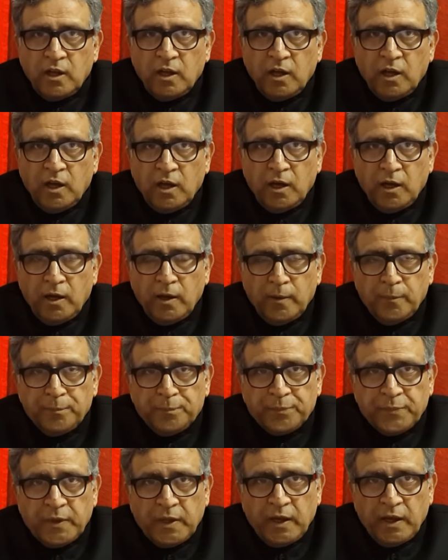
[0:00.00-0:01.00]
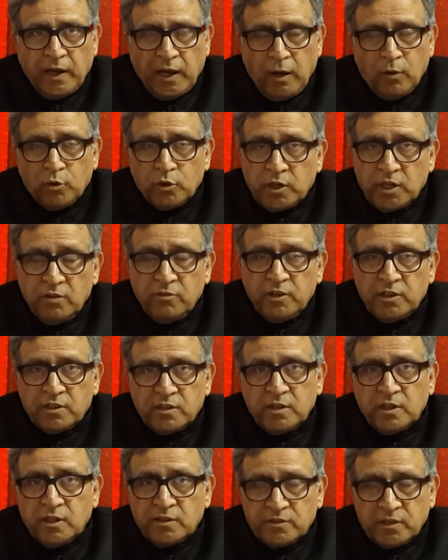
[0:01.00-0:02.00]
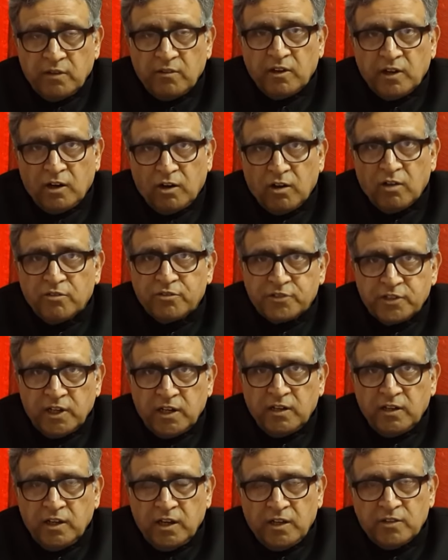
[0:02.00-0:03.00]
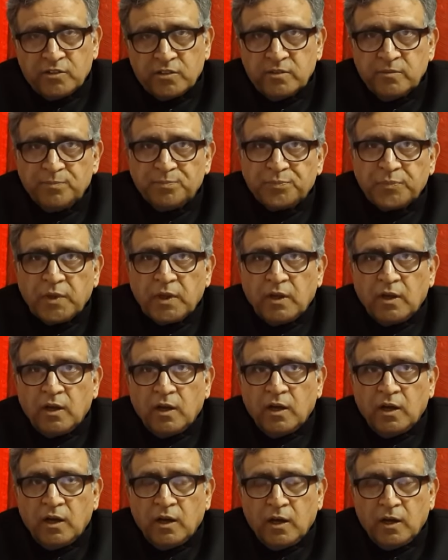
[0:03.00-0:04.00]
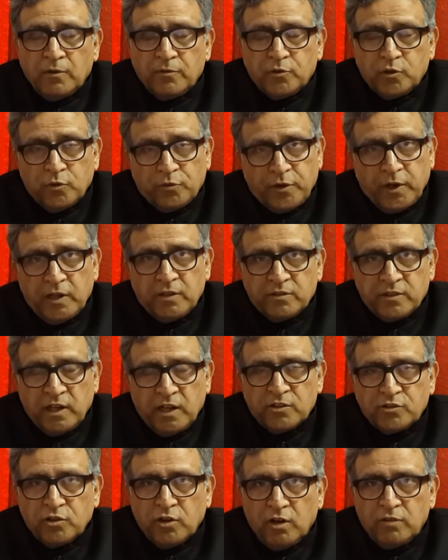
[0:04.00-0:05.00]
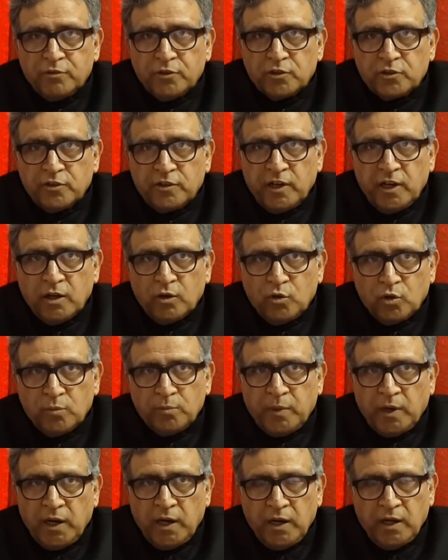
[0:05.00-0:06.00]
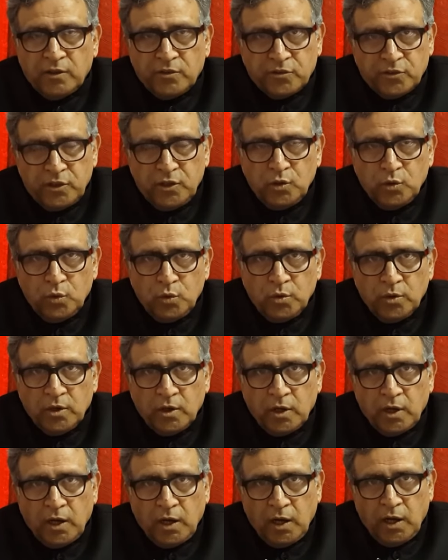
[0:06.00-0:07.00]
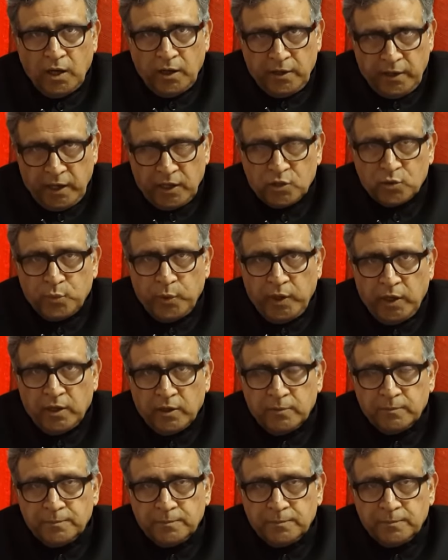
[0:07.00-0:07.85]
And I would give it 7 out of 10, yes. So friends, that's all for today. Goodbye and see you next week.